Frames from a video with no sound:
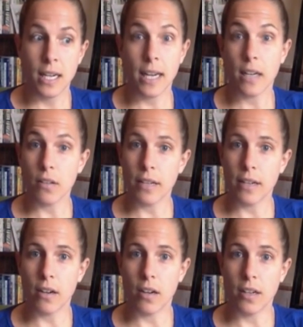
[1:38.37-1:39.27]
can
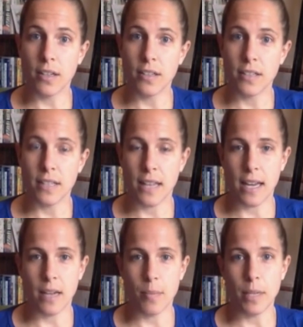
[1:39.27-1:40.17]
cling on to
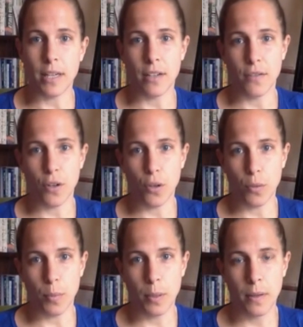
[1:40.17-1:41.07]
that beacon of hope.